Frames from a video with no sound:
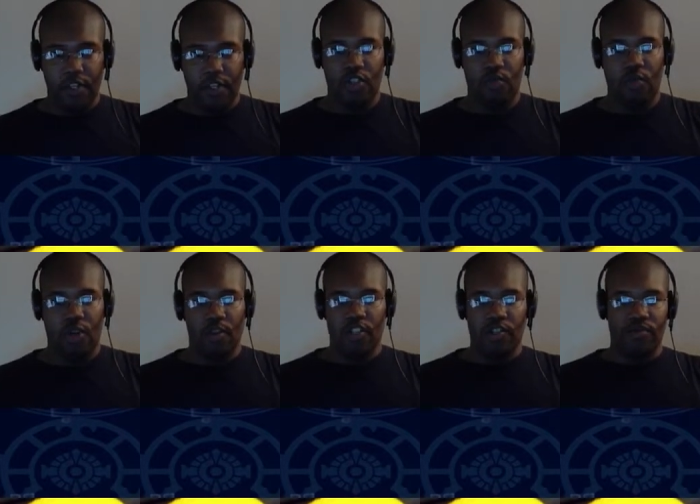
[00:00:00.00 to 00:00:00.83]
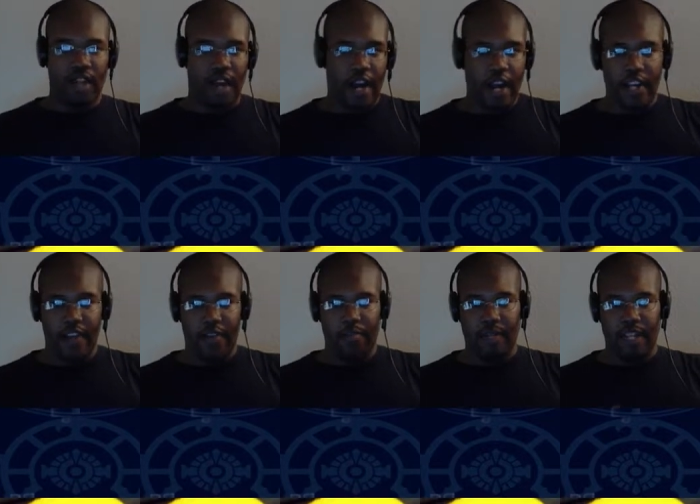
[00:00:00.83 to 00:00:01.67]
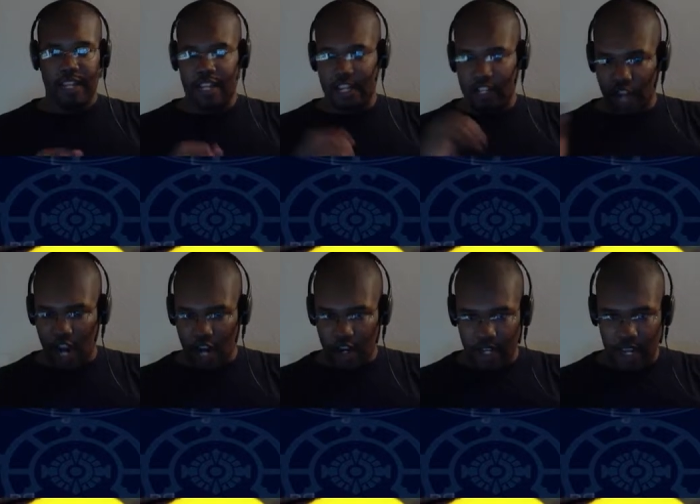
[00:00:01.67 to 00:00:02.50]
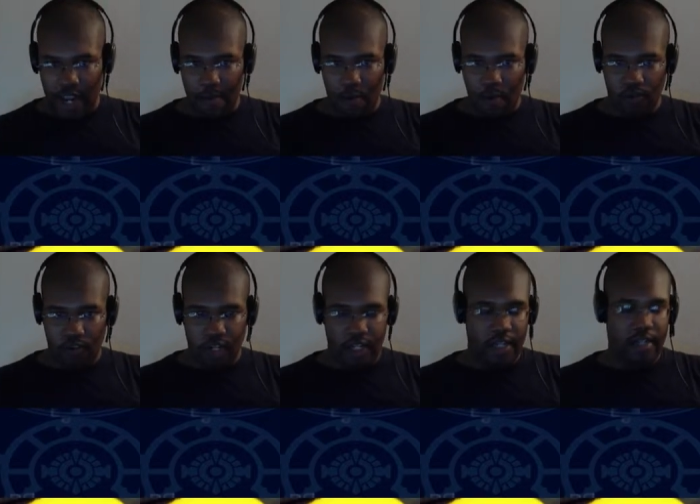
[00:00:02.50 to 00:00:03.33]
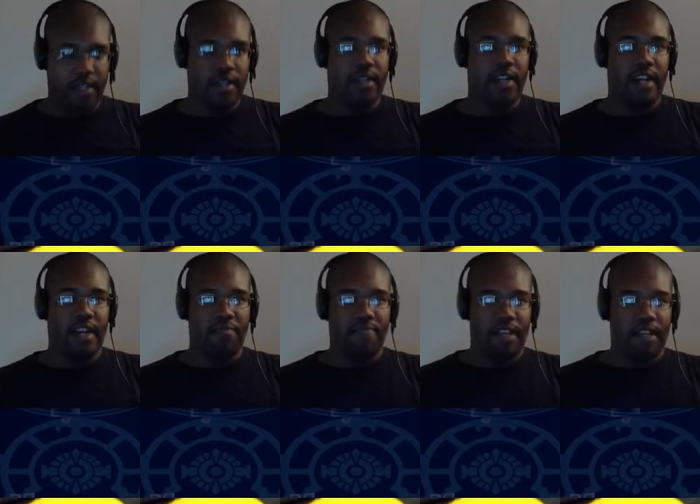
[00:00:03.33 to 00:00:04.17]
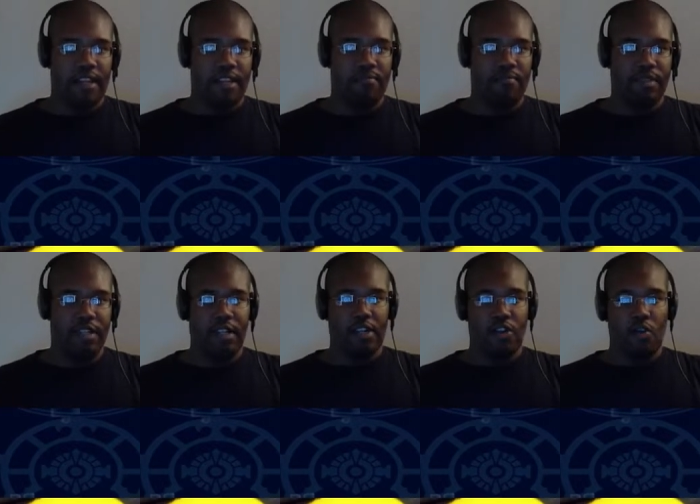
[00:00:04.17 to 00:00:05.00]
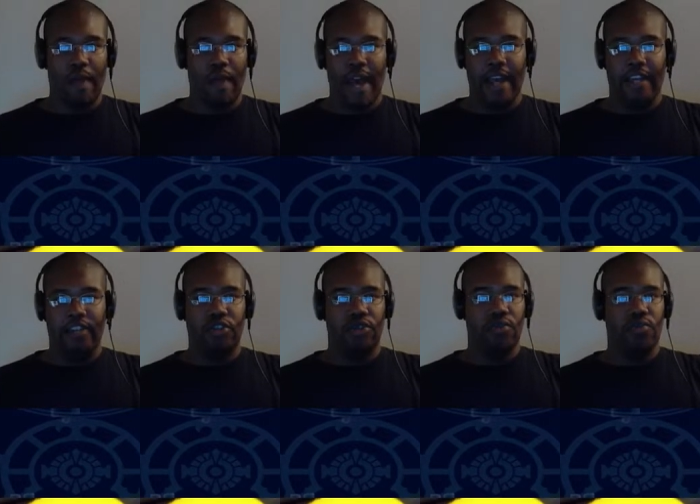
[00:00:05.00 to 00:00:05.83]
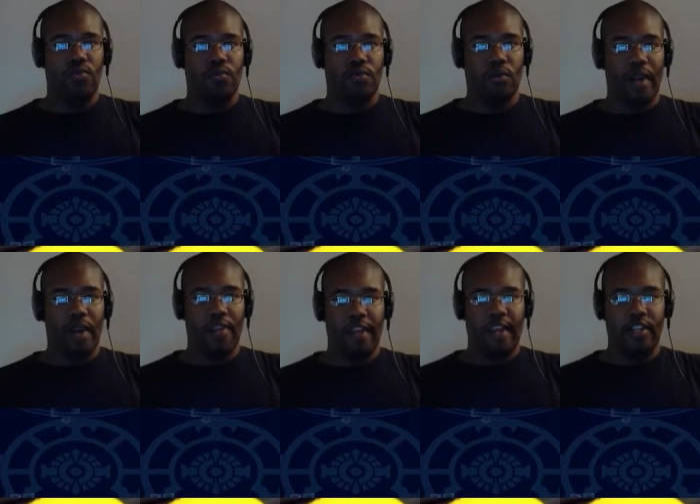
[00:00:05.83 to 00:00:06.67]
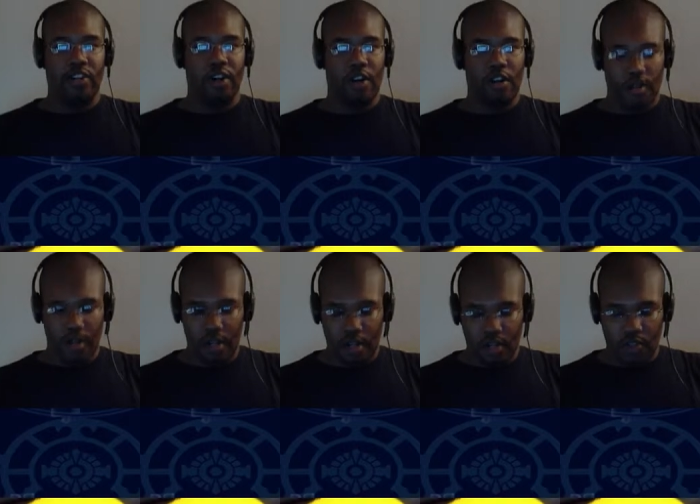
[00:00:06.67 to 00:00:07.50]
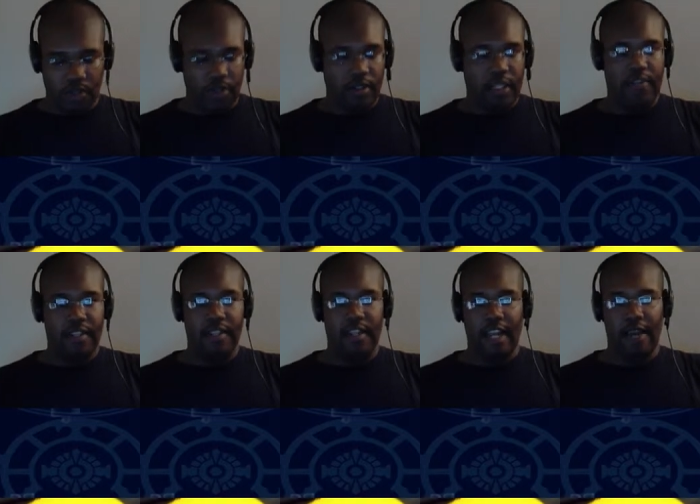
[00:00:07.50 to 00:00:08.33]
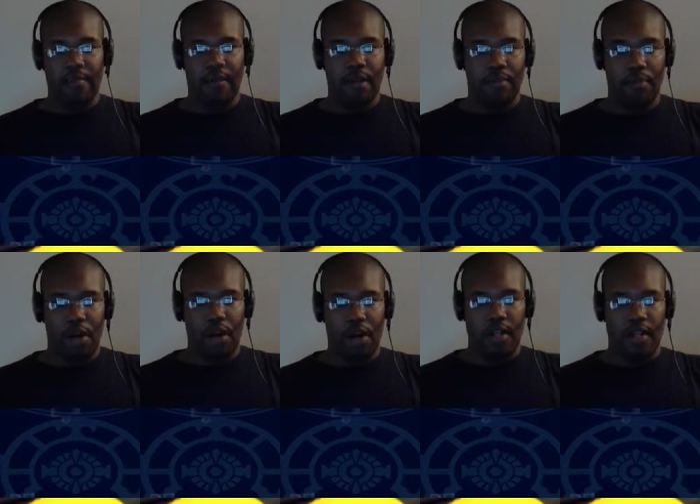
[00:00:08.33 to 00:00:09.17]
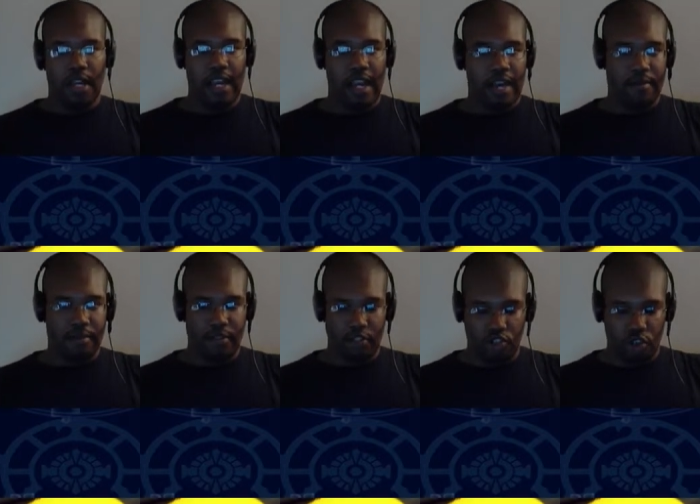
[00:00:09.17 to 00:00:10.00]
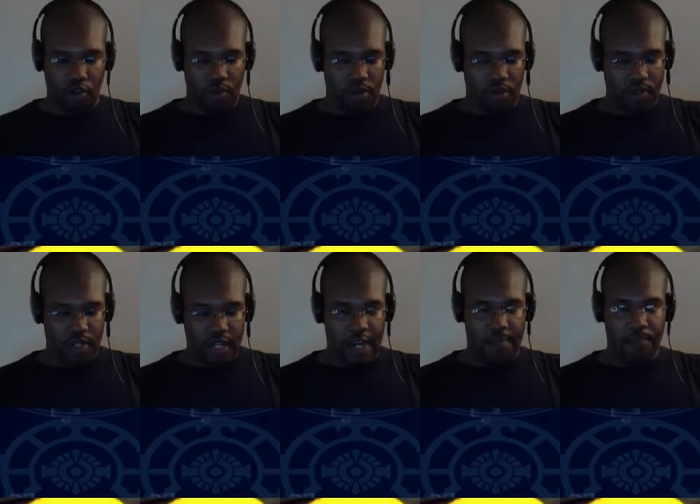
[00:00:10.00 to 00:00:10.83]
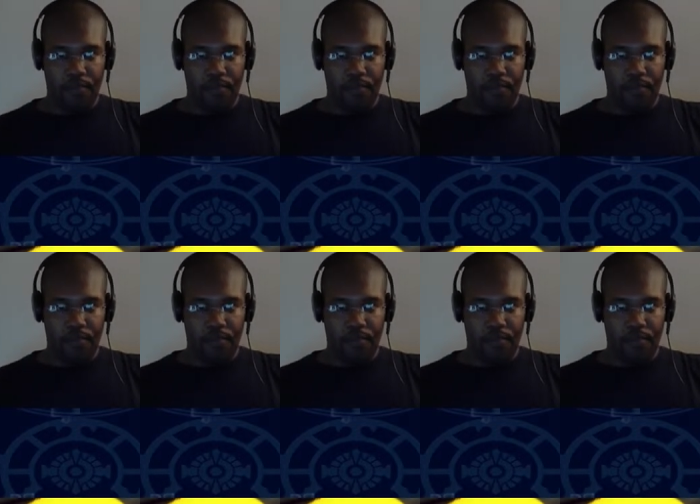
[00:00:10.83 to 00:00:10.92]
to where once you die, you have to play the entire game over again and then go back to the way things are. So we're going to leave his name Mog, and Chocobo's name,